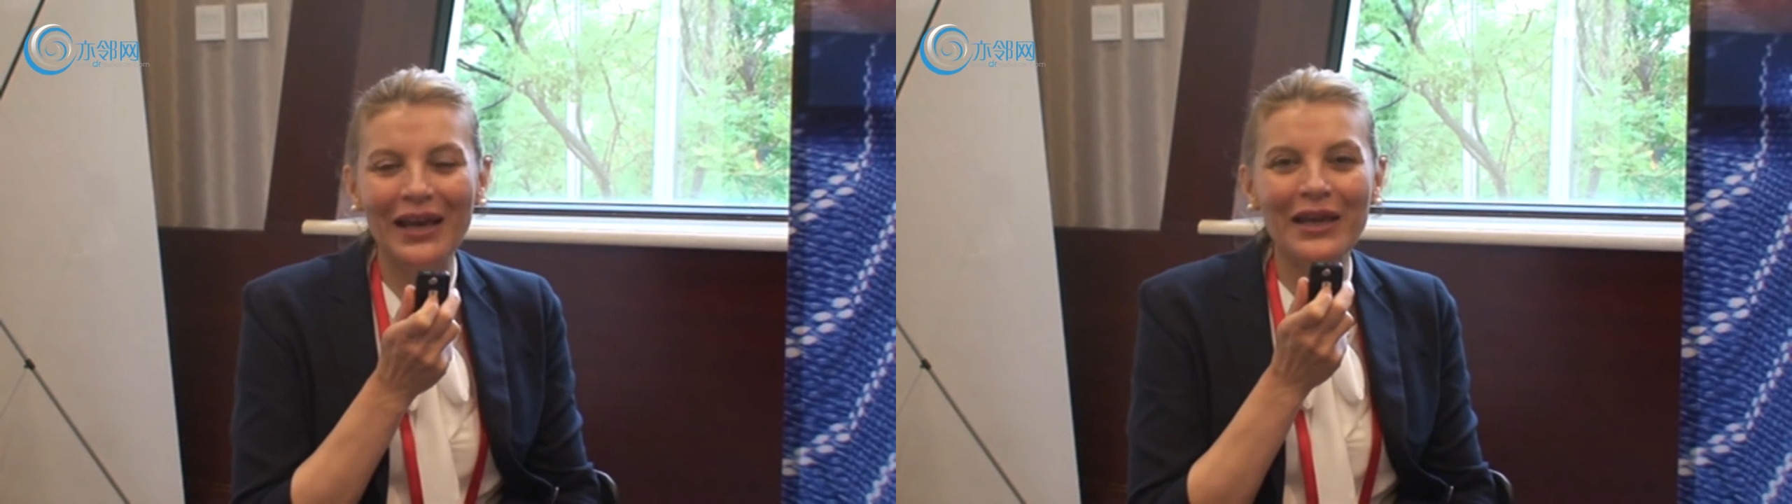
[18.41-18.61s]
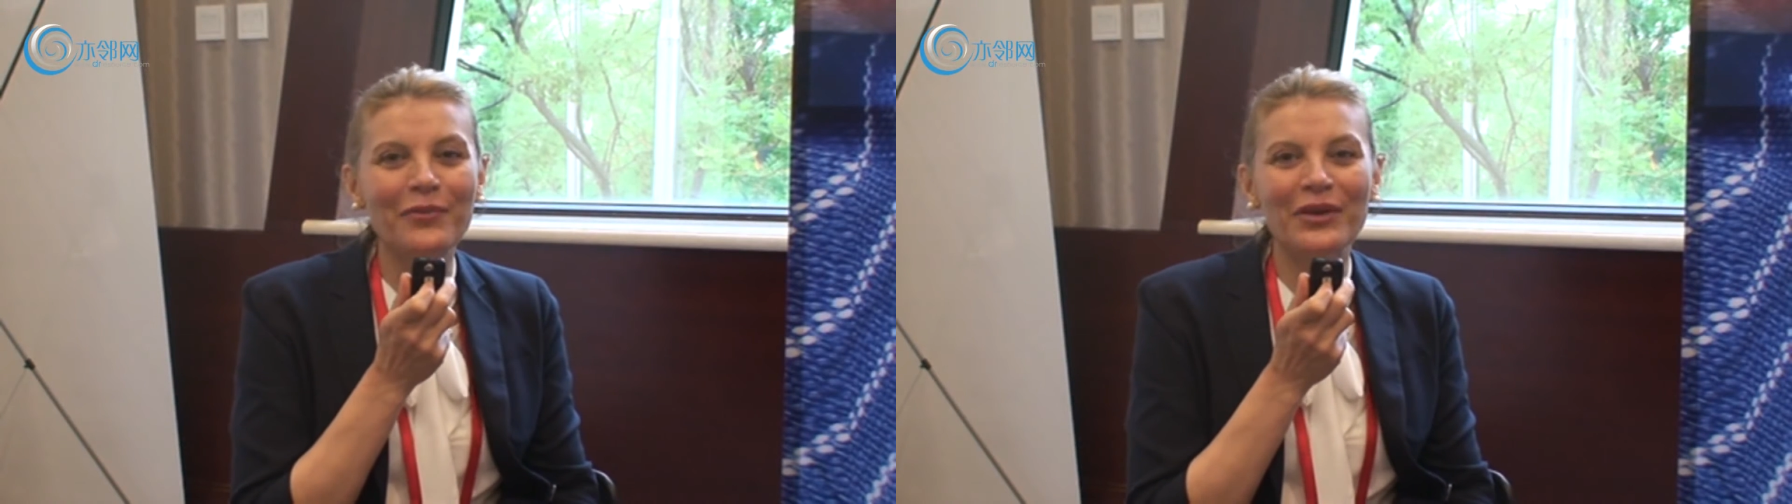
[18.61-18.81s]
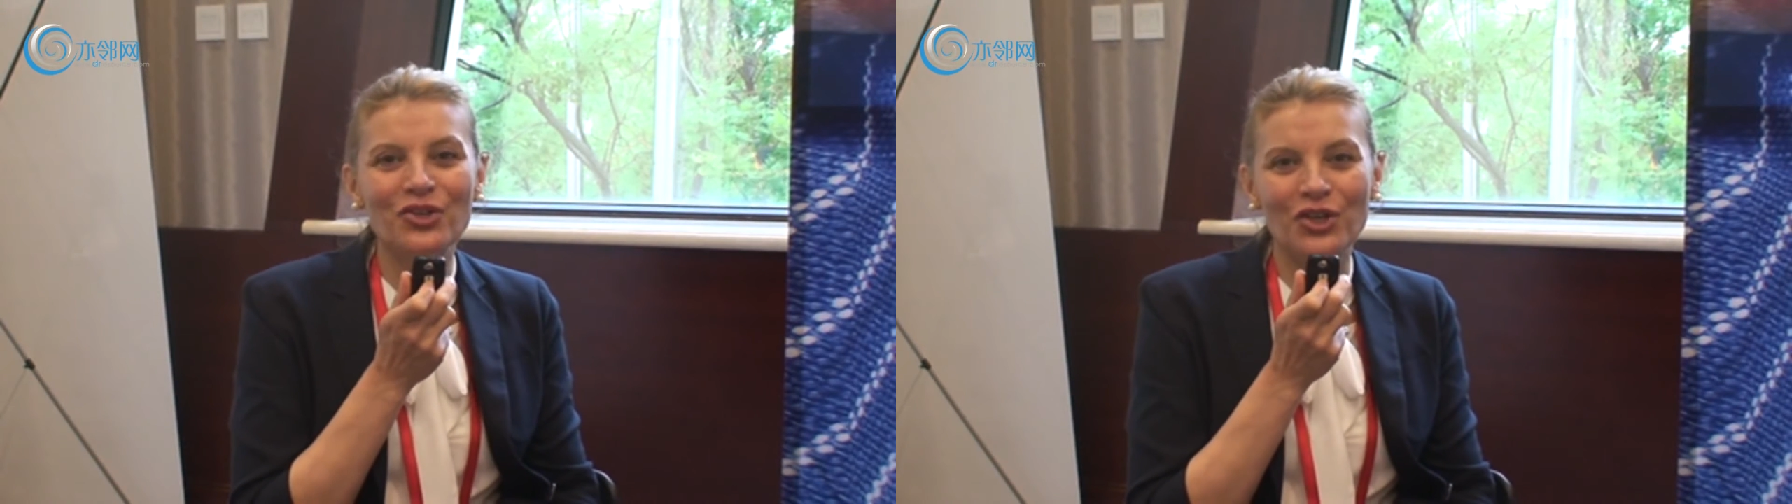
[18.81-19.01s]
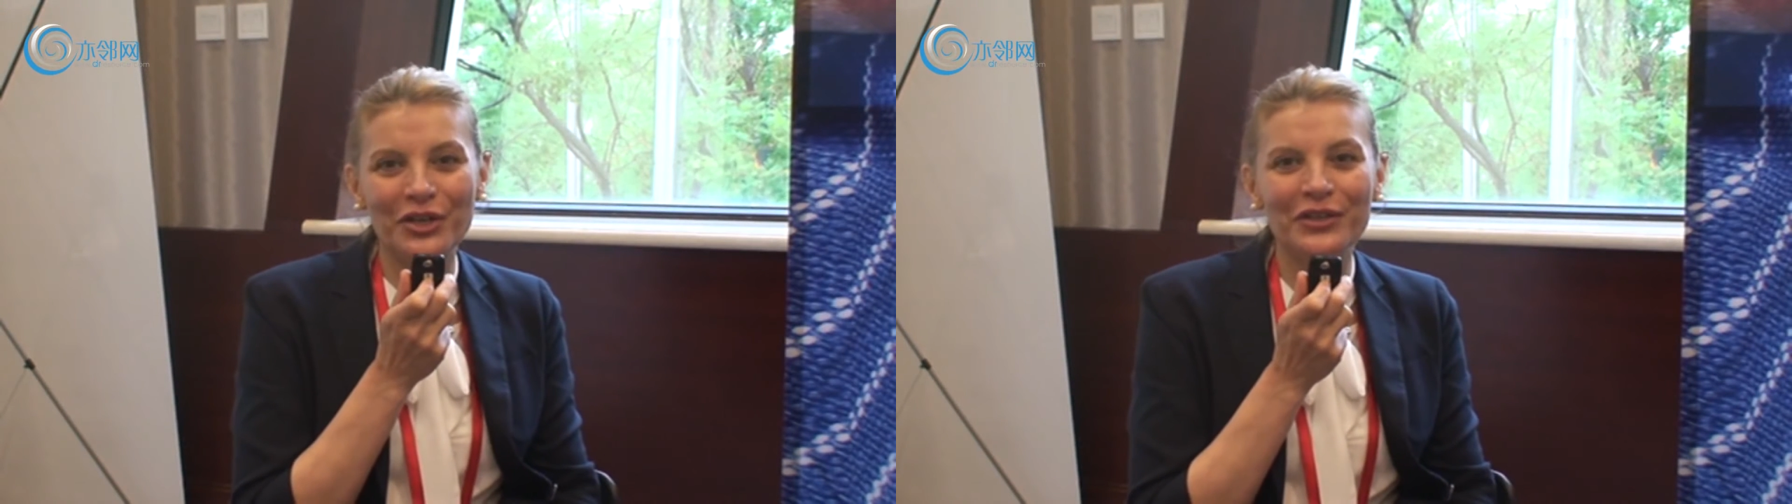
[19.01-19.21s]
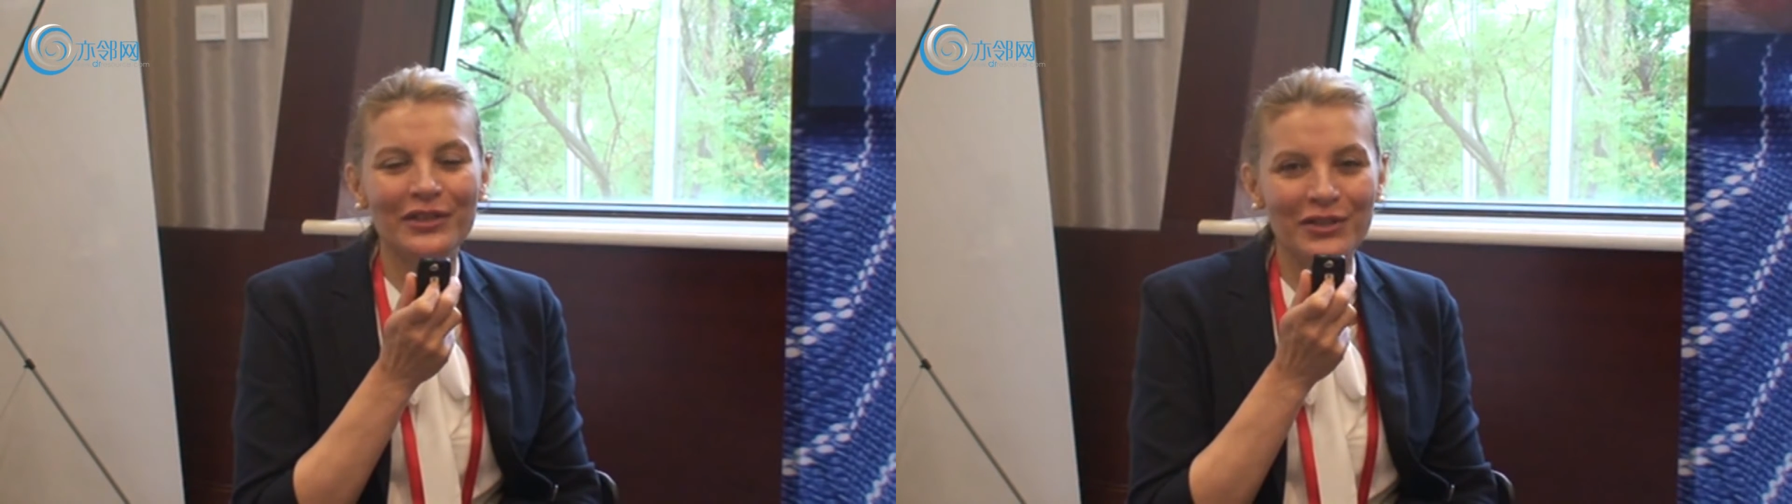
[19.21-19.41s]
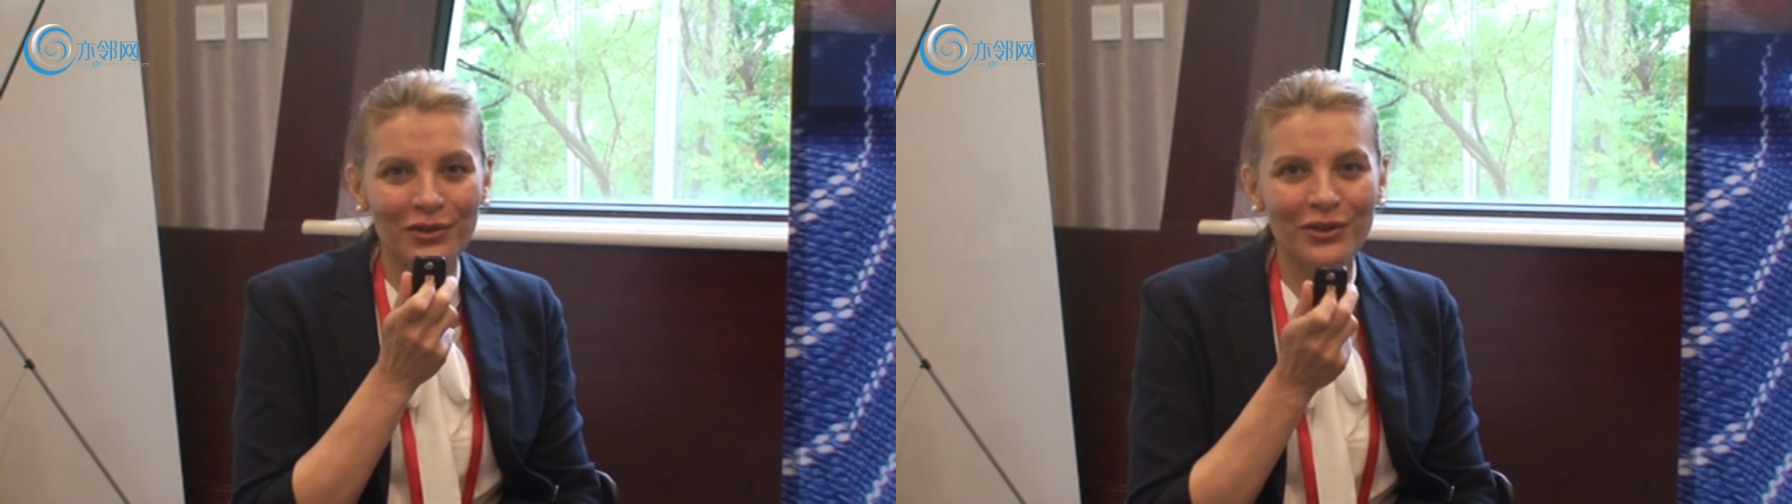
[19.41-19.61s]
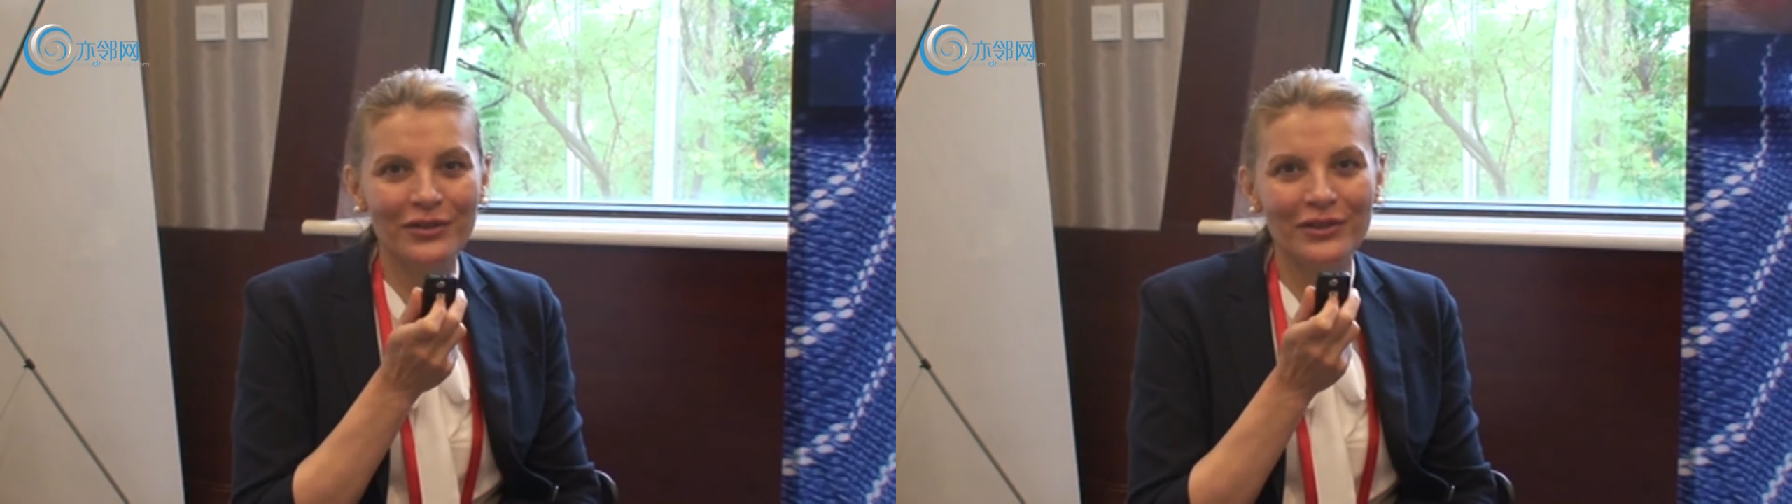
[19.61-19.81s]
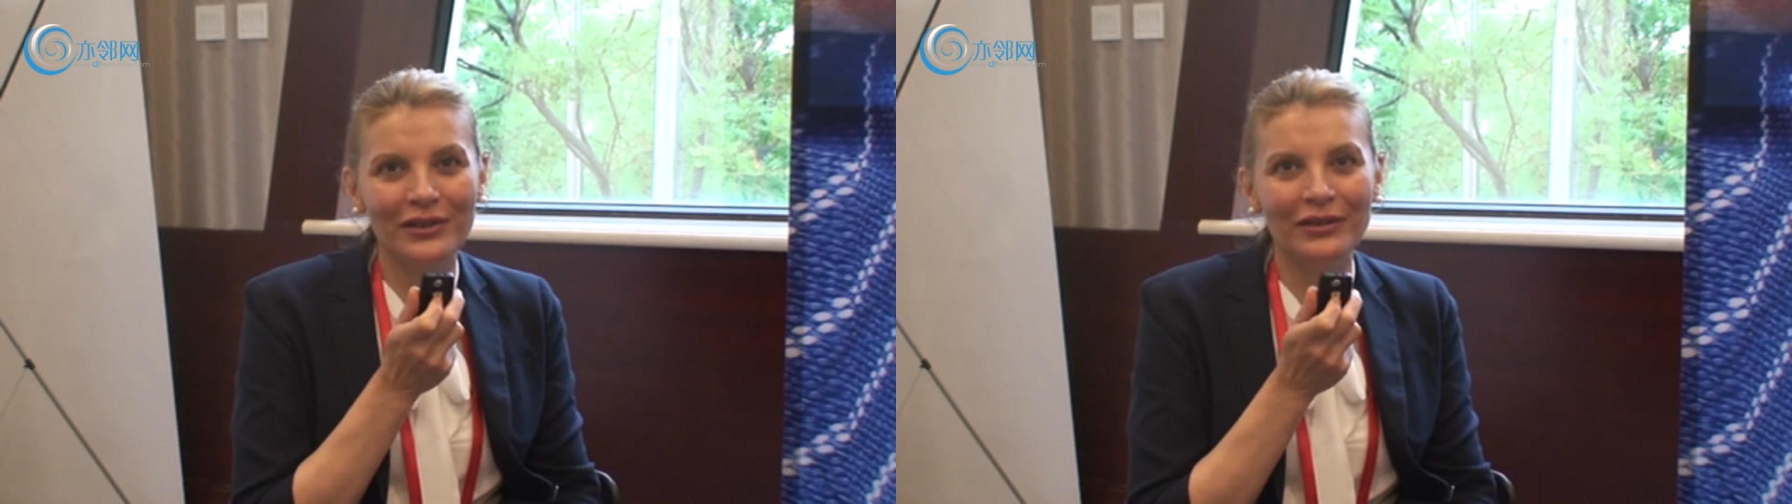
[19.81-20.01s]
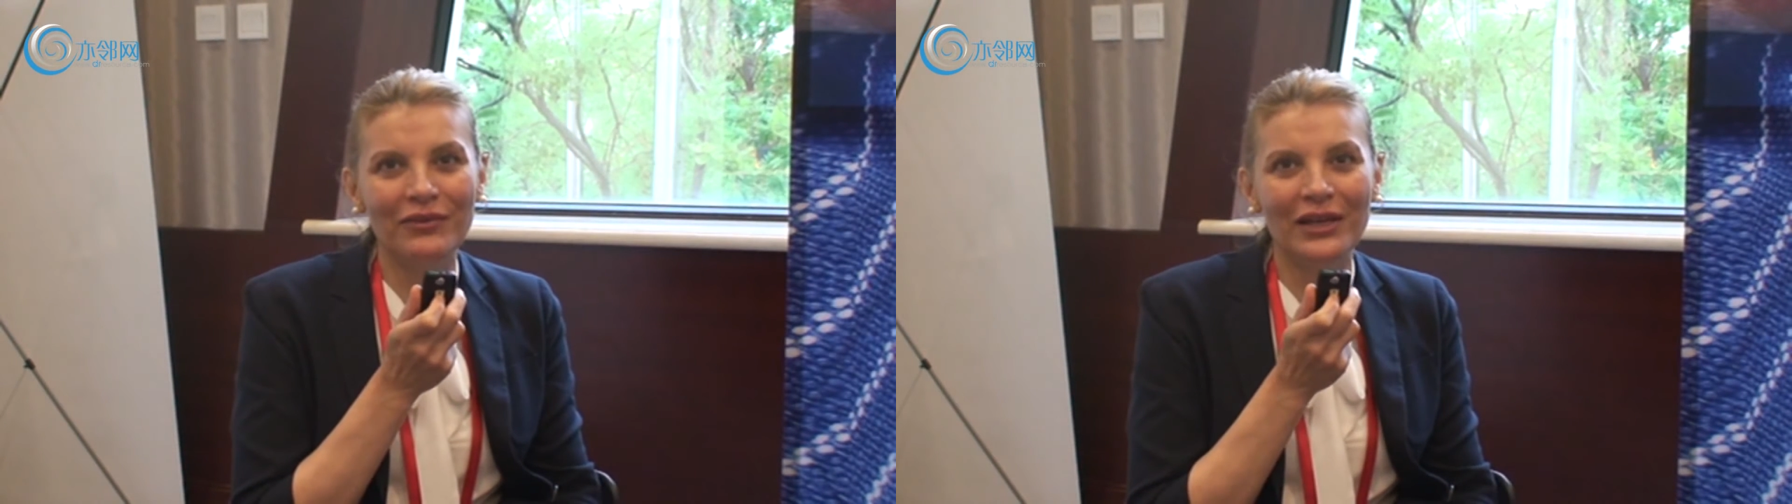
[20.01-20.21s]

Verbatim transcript: I am a general surgeon